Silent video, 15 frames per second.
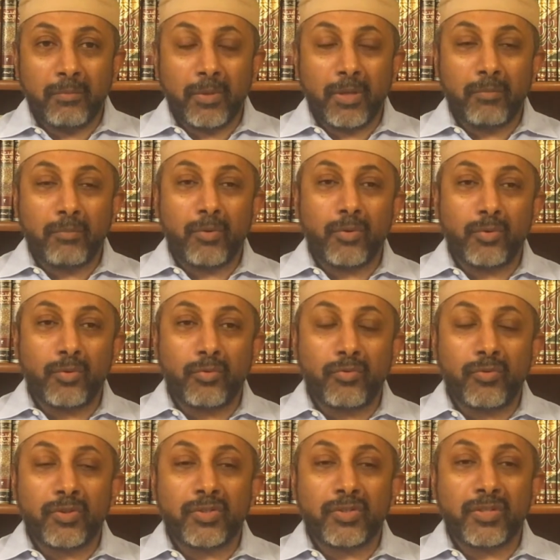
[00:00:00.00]
People who do
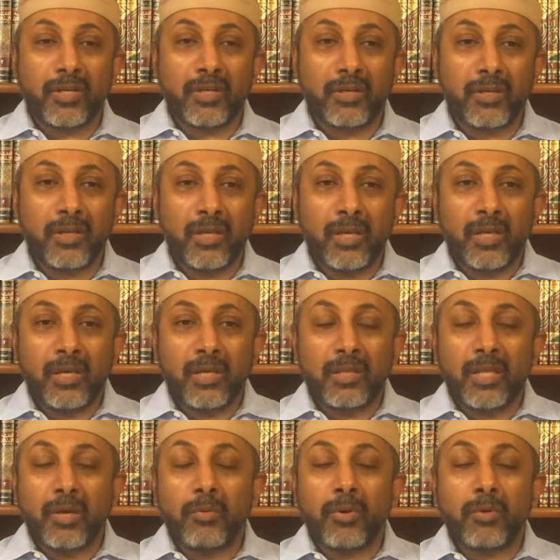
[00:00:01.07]
fishing,
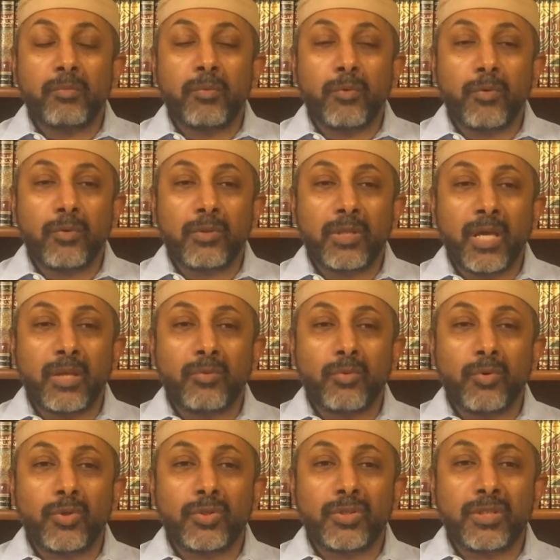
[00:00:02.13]
they were poor. That
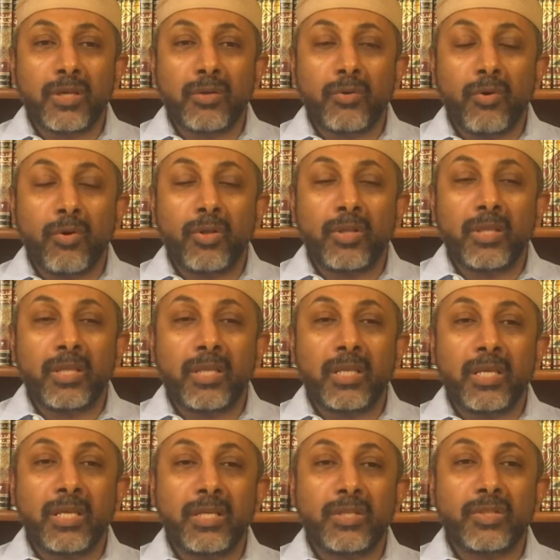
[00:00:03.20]
was their
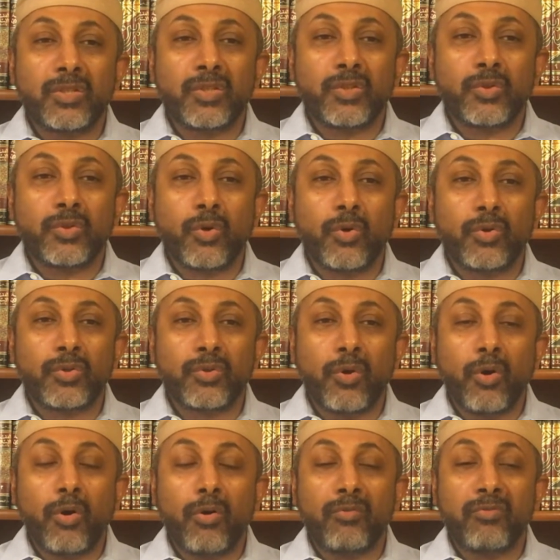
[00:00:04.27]
only source
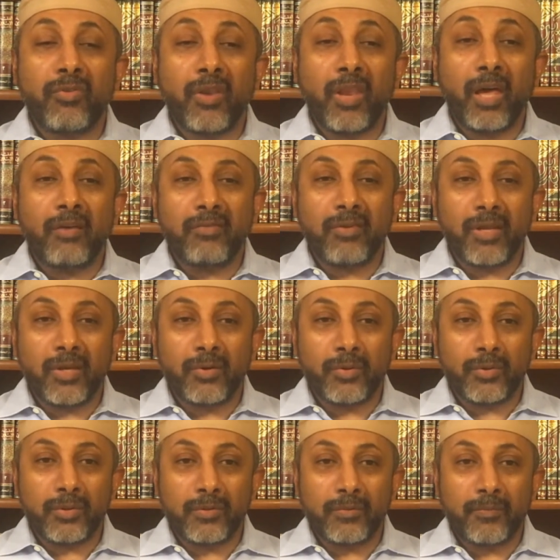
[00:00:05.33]
of
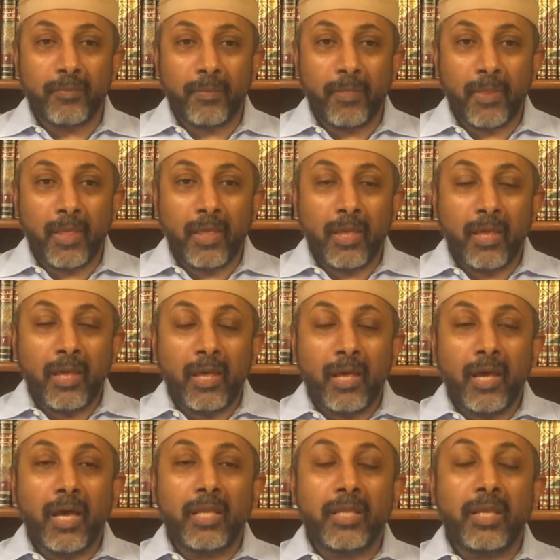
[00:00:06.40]
livelihood.
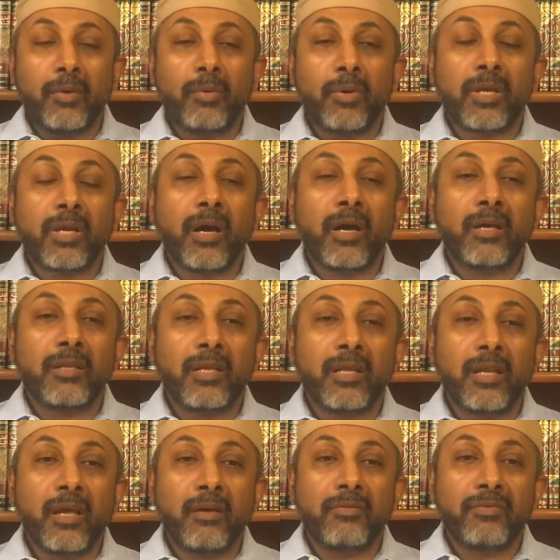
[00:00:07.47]
And they were kind
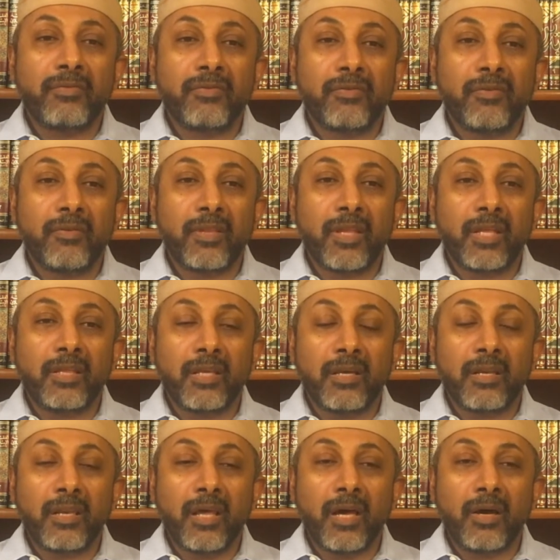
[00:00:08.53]
enough that they
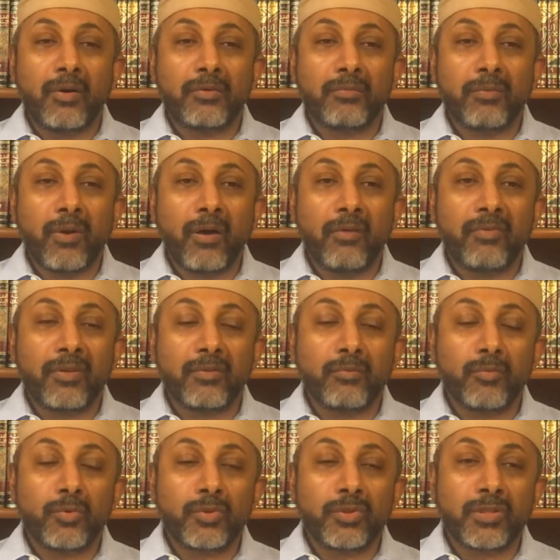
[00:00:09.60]
allowed Prophet
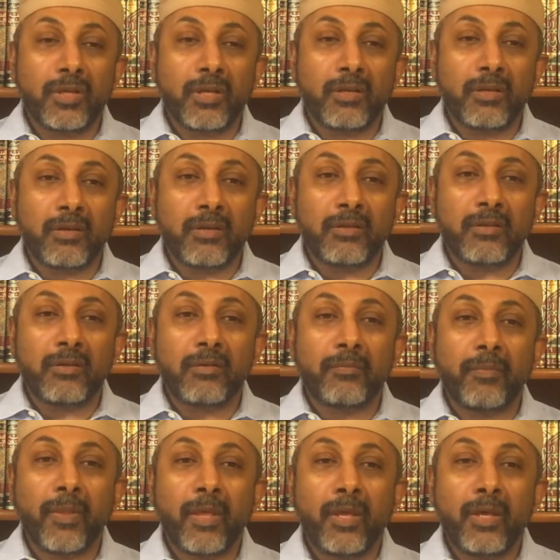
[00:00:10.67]
Musa and Khidr
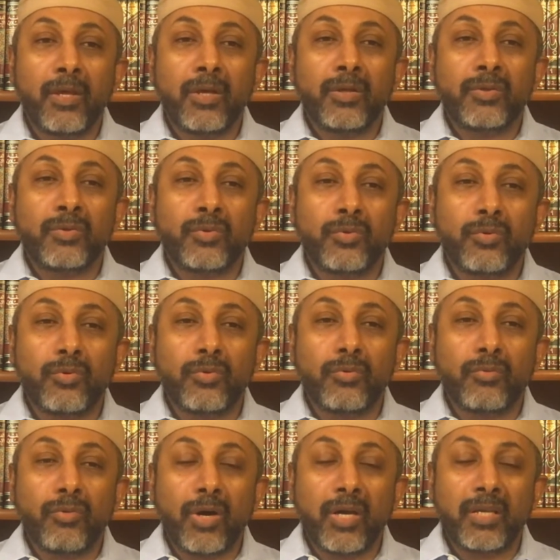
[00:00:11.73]
to
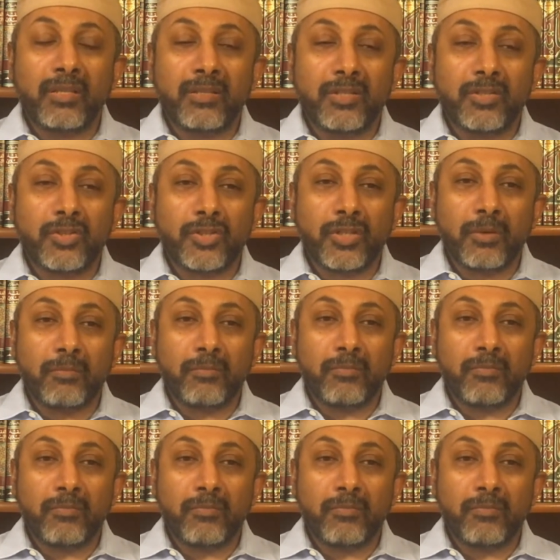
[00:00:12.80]
ride the ship